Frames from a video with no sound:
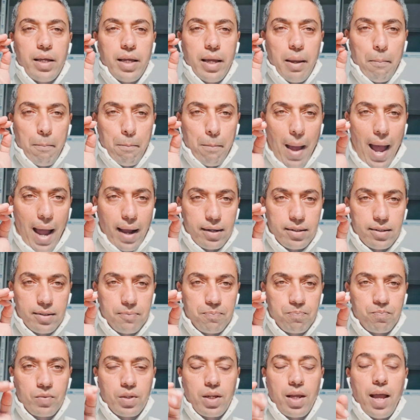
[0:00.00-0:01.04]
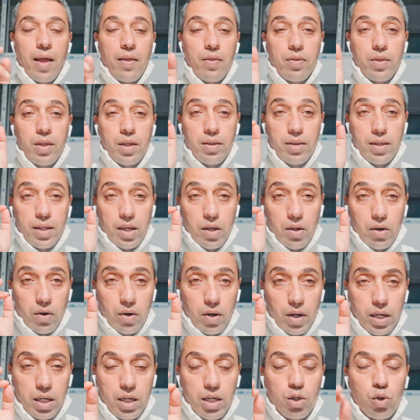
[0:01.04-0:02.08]
impact and then they are
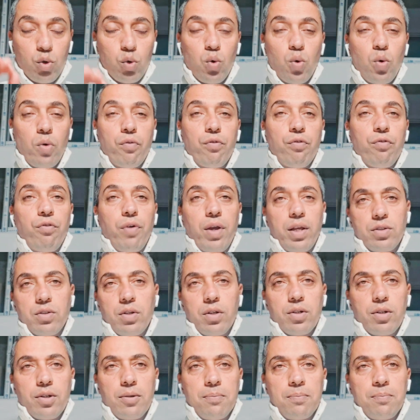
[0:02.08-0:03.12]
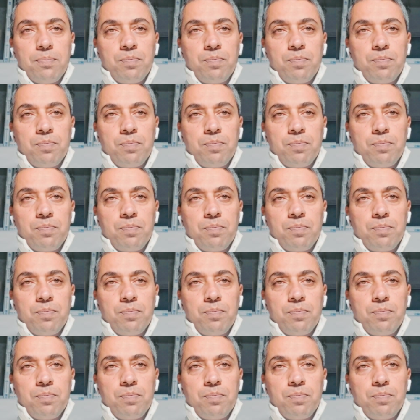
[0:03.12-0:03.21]
ready to face it